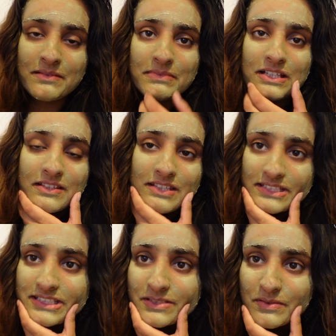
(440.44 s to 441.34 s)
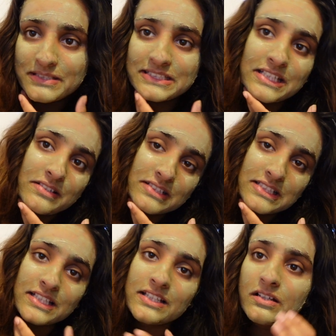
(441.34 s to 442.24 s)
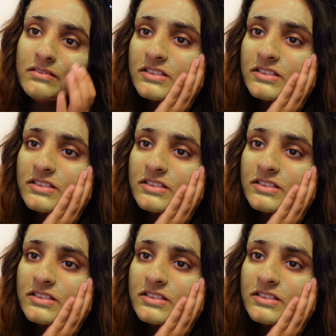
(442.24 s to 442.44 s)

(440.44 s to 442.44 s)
but this is what my skin looks like now.